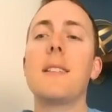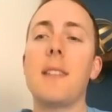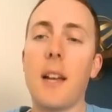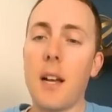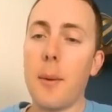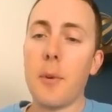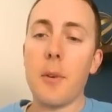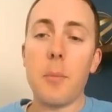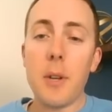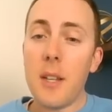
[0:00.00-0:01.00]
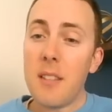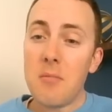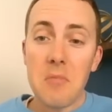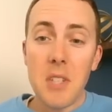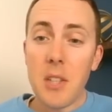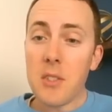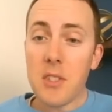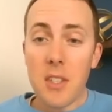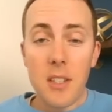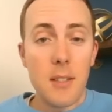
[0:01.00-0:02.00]
tachometer, but it
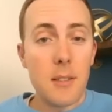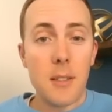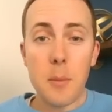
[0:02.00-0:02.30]
looks good.